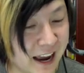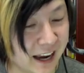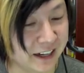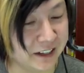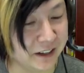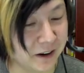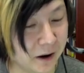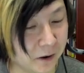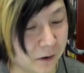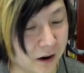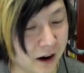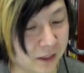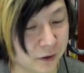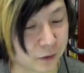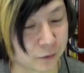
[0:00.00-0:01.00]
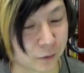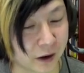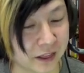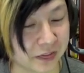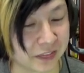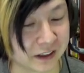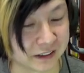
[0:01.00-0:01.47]
And, you know, other
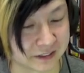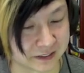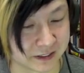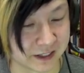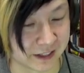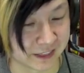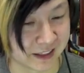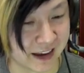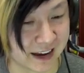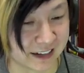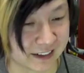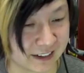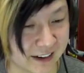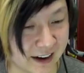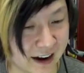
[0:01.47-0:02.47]
friend things like that.